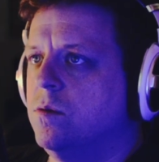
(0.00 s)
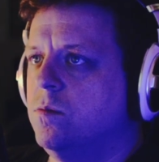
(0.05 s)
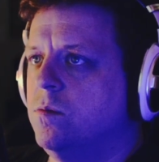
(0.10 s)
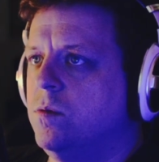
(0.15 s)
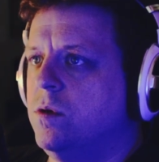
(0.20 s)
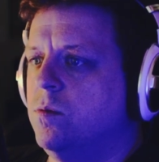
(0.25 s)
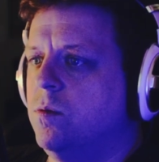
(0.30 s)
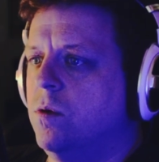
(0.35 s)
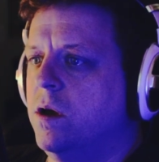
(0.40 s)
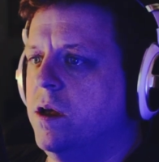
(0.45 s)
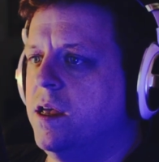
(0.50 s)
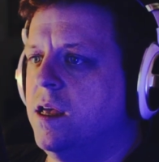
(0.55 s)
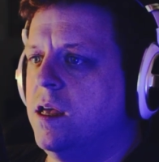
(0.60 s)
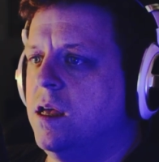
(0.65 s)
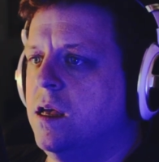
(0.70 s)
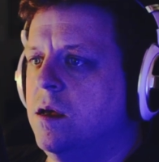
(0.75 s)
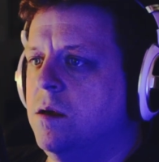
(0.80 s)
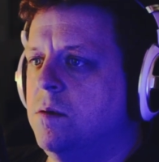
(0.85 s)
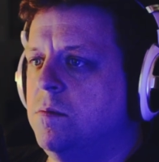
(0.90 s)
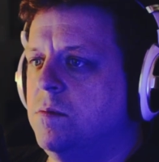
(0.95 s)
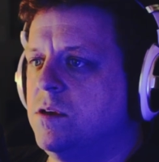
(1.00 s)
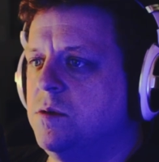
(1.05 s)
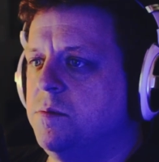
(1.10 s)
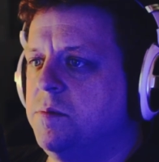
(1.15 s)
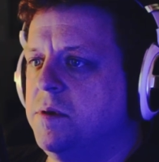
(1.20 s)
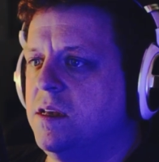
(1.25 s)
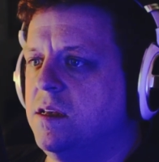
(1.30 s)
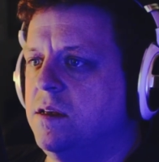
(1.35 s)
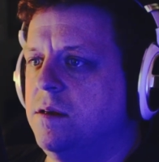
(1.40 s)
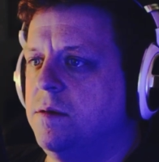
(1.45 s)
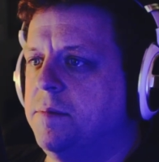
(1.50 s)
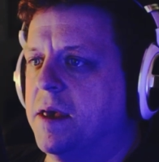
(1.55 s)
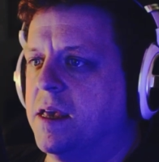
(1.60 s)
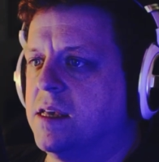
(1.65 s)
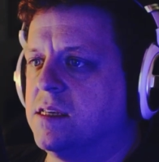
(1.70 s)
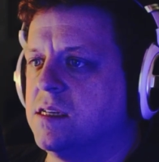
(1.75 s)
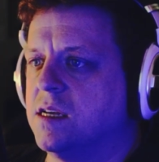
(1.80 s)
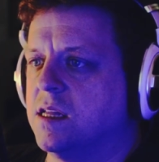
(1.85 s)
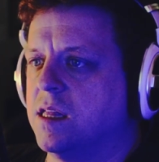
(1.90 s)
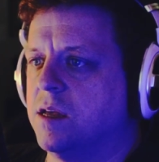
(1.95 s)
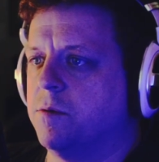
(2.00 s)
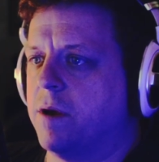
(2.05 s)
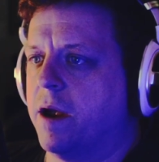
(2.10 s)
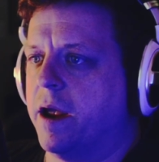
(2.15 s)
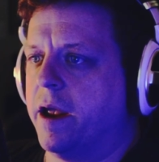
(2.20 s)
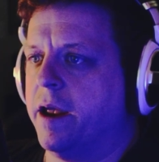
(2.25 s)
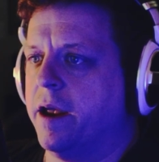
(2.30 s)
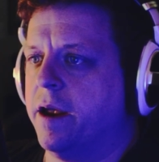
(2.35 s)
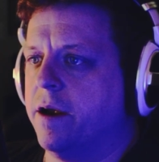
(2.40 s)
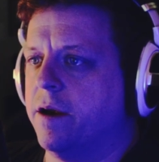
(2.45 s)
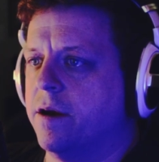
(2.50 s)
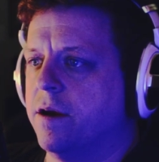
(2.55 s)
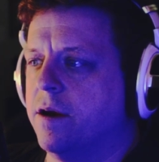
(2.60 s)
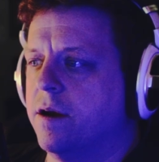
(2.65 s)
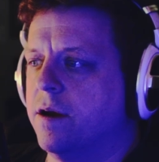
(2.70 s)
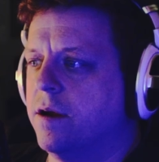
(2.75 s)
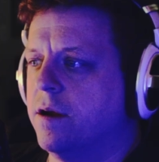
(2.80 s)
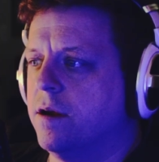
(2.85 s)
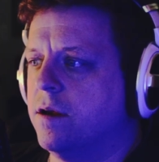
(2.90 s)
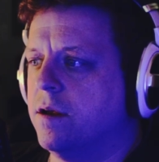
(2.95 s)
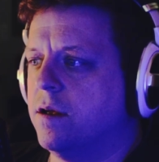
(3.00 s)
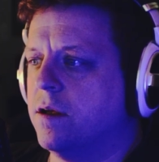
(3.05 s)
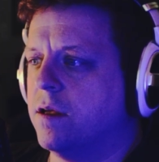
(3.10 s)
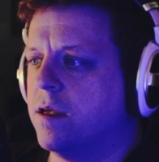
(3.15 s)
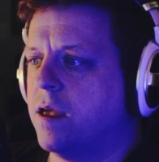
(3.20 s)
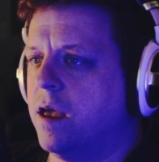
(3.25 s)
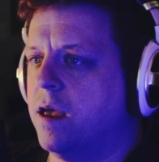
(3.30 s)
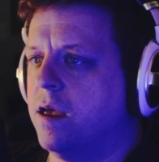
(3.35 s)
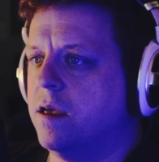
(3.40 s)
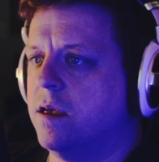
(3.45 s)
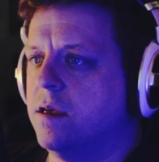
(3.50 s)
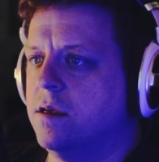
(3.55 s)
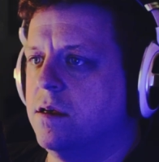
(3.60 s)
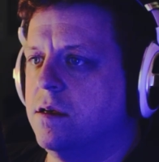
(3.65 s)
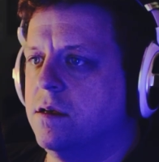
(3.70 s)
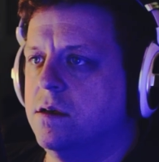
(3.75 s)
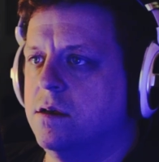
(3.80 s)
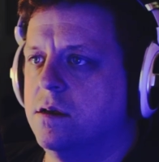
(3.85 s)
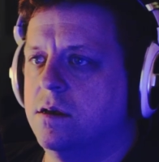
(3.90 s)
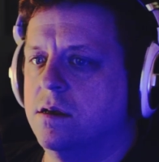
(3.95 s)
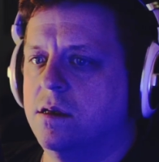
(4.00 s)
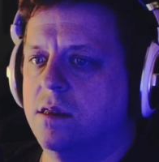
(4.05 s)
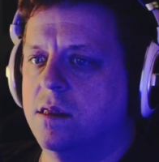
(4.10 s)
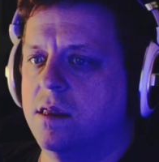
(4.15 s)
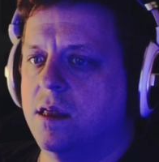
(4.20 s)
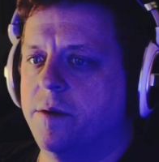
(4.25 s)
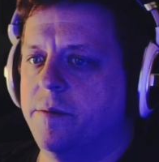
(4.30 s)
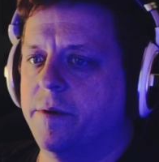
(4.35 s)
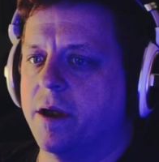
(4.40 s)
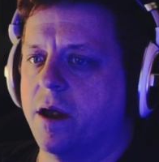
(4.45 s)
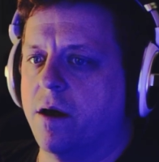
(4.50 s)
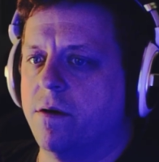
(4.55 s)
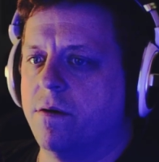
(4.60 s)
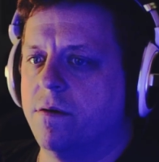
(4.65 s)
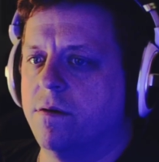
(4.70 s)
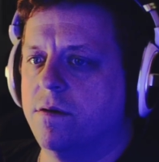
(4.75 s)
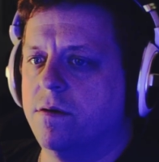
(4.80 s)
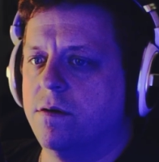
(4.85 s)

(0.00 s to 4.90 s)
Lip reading: we want him to be basically right here. Okay, there we go.